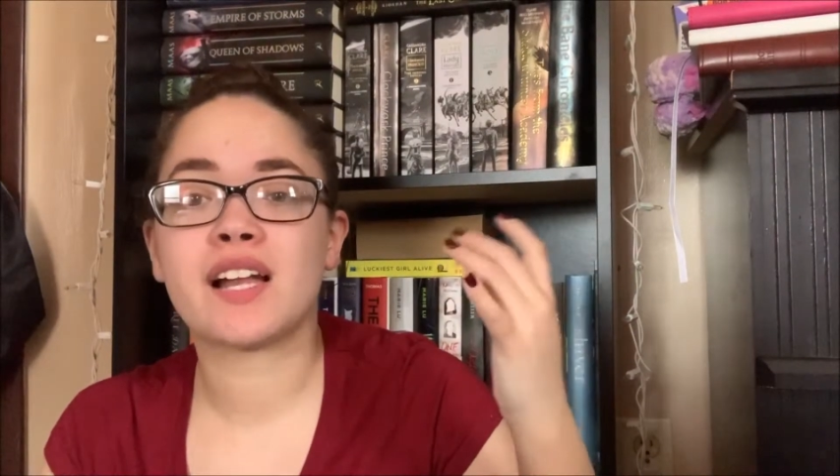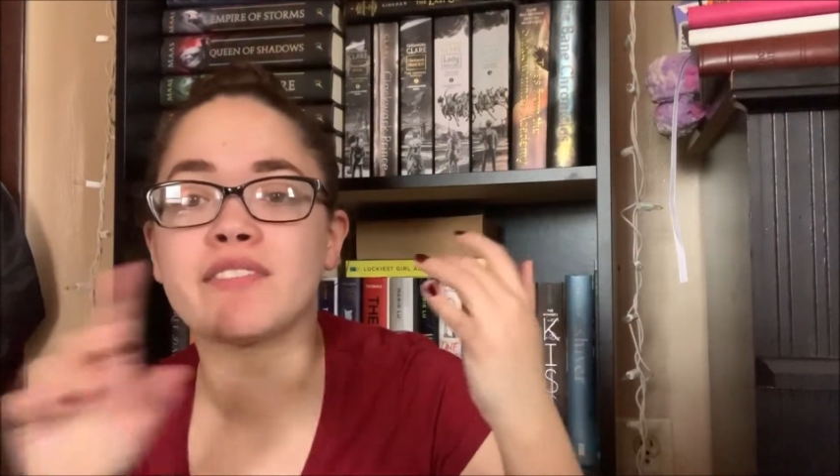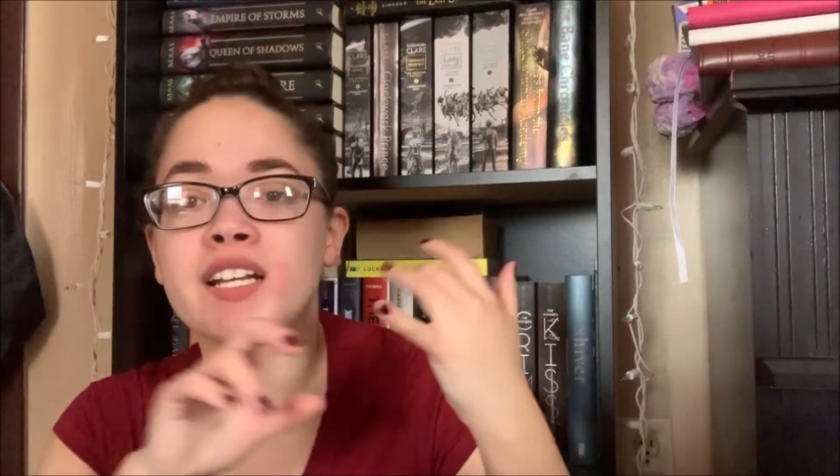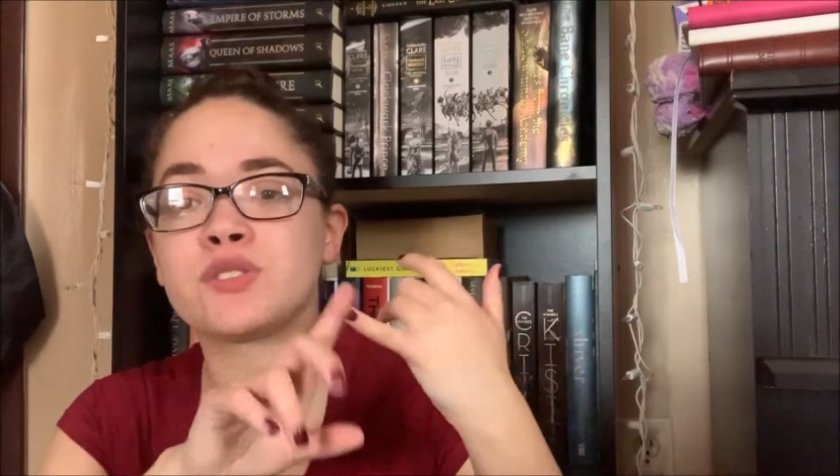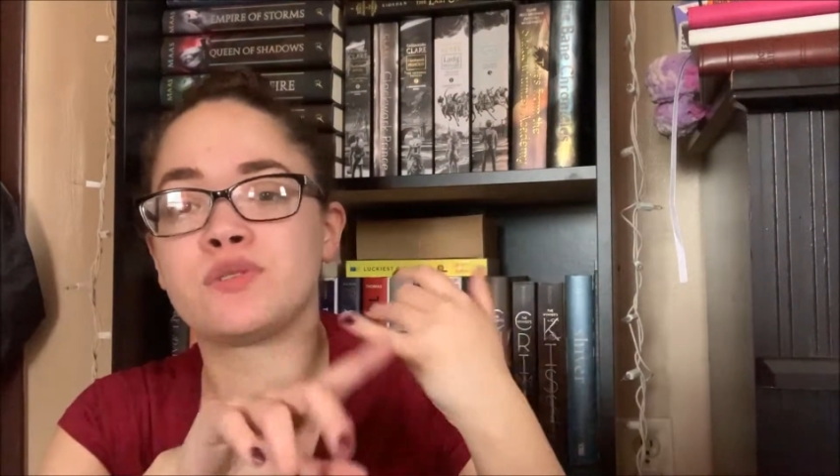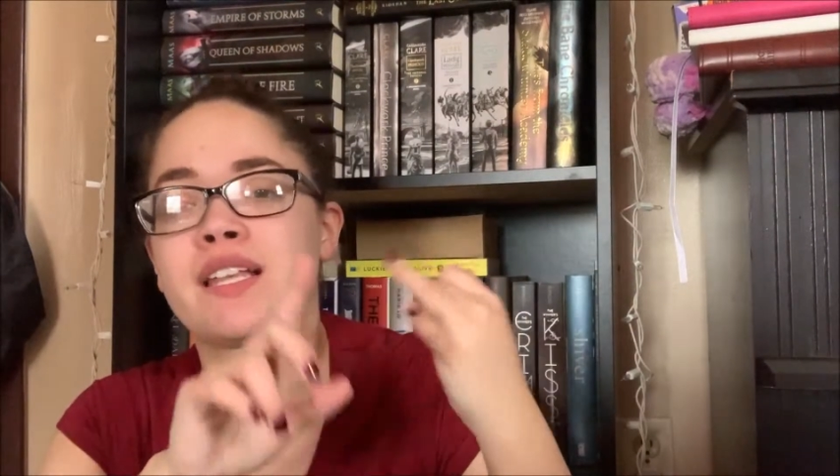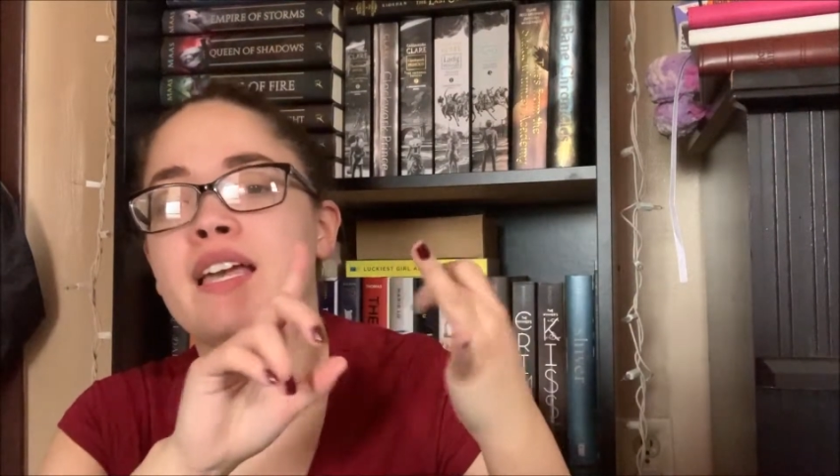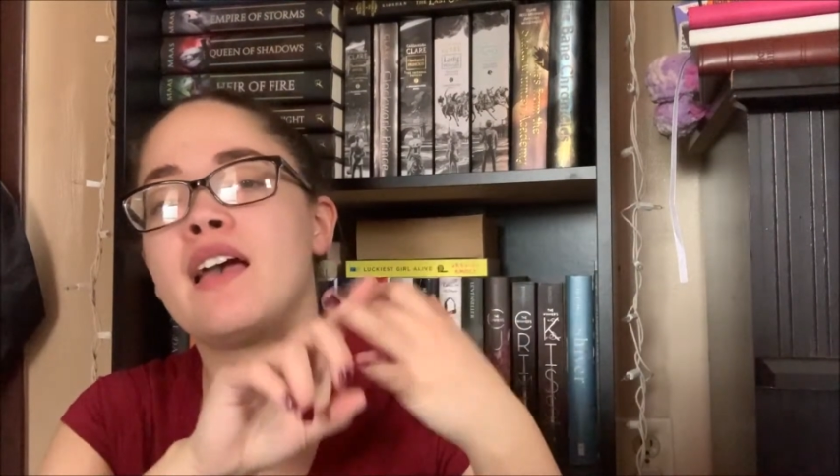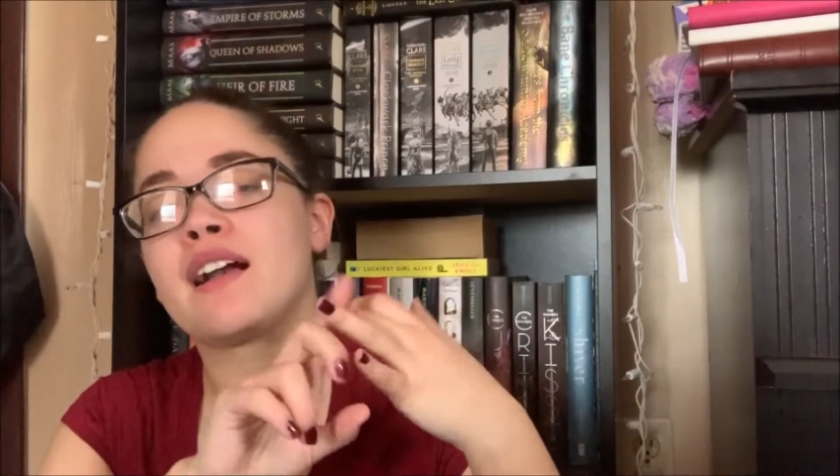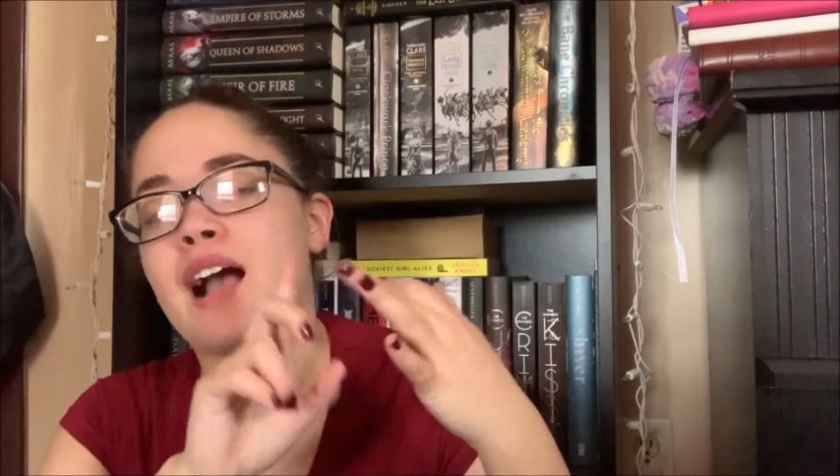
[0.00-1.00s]
Do not forget to
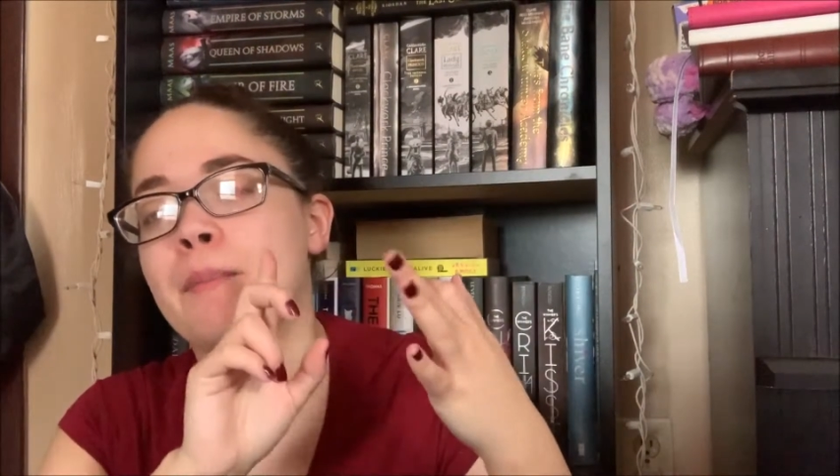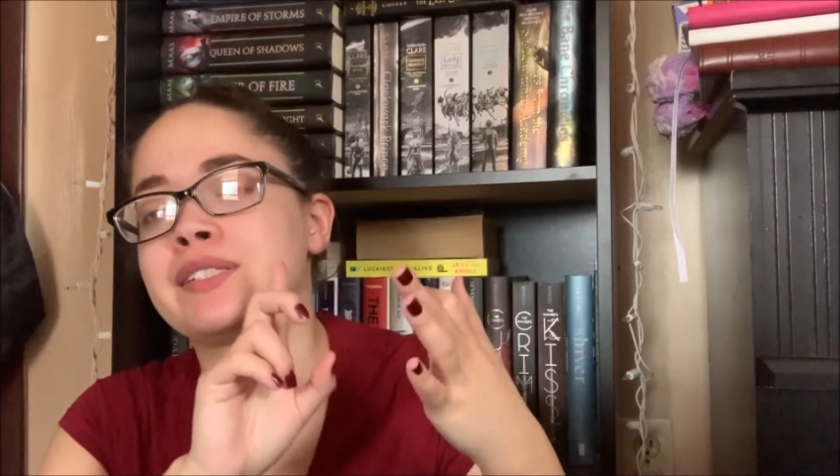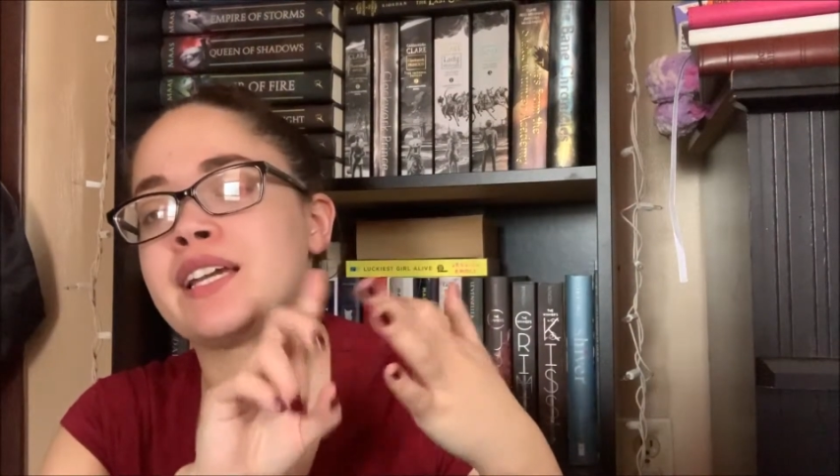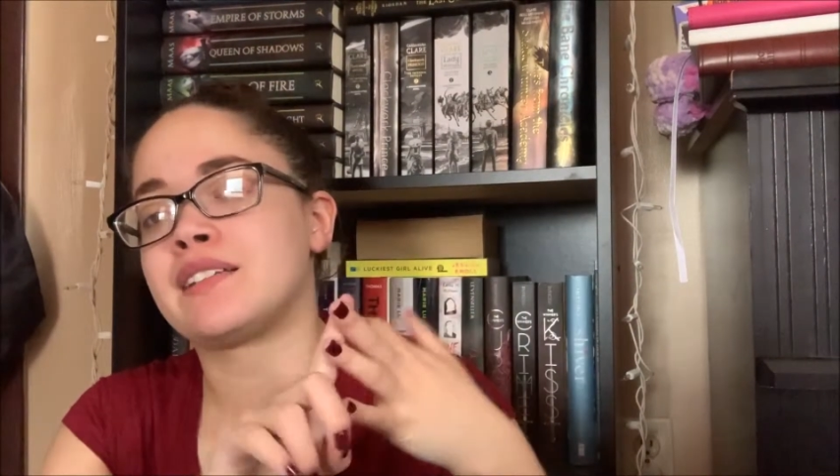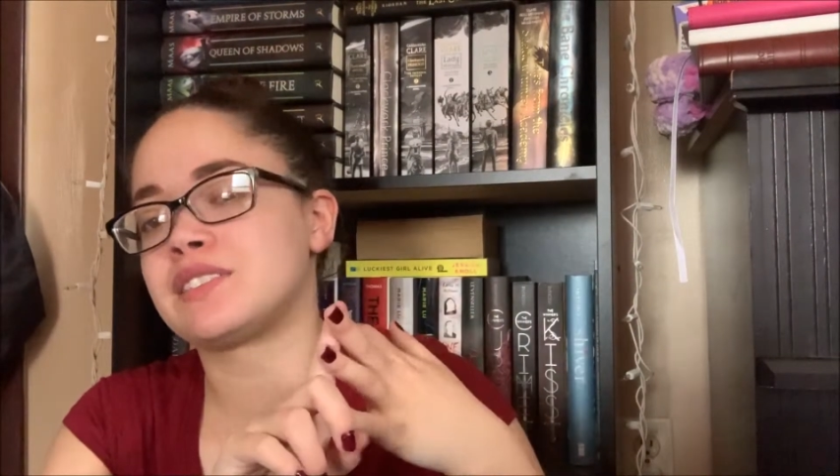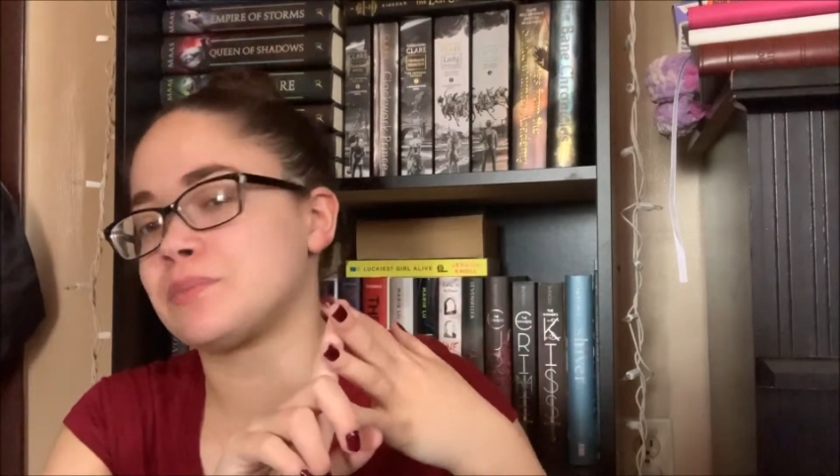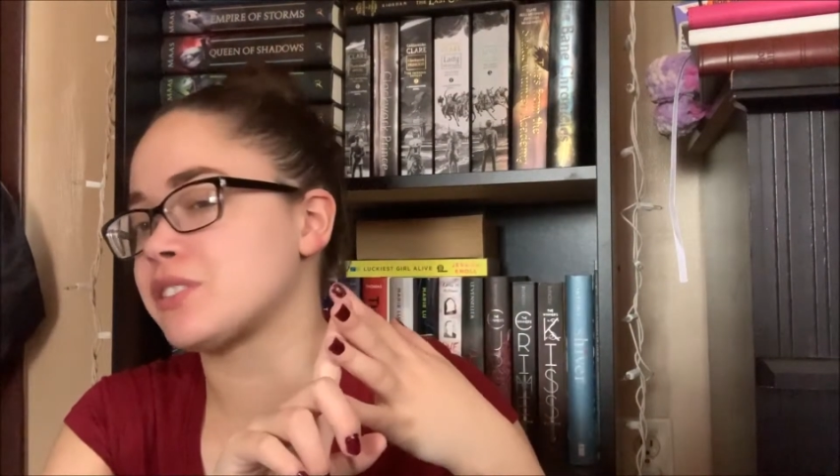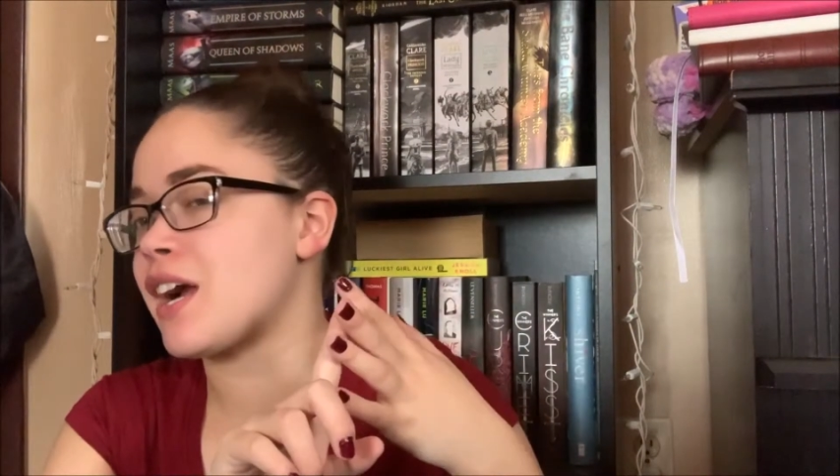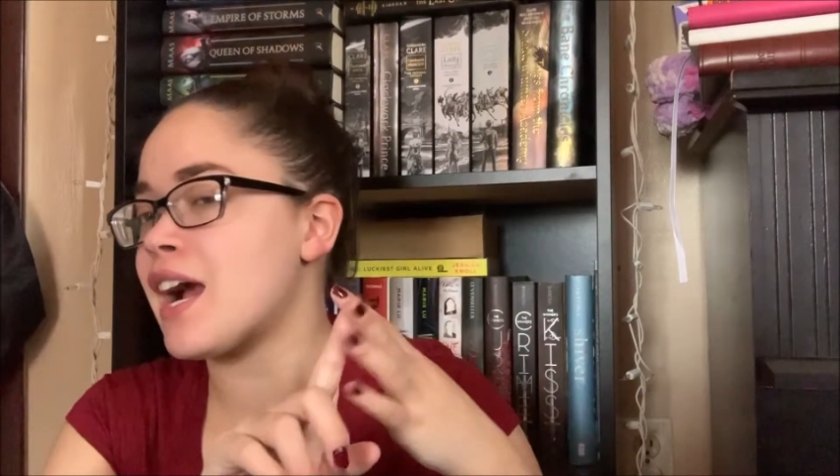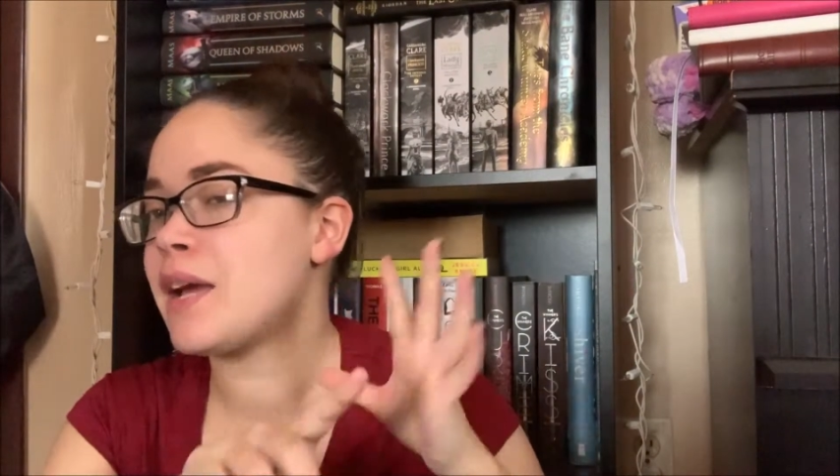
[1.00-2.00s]
like, comment, and
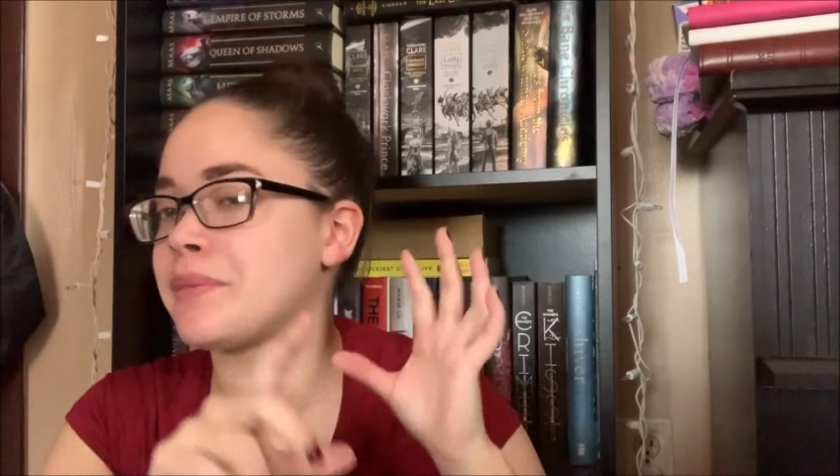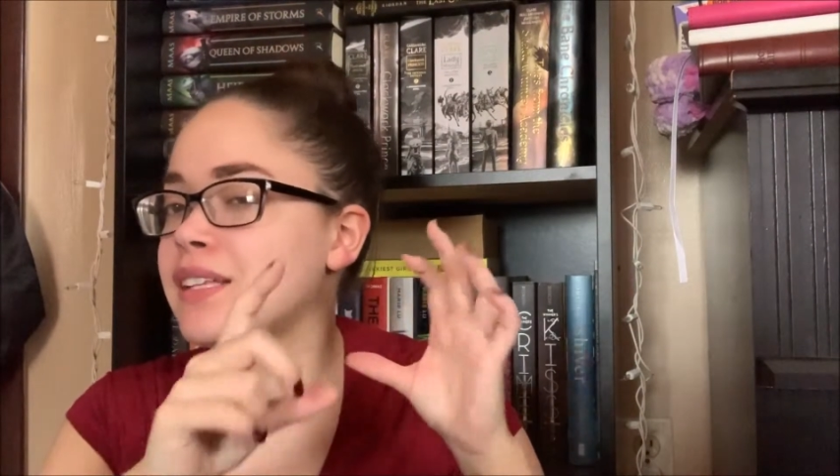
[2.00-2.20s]
subscribe.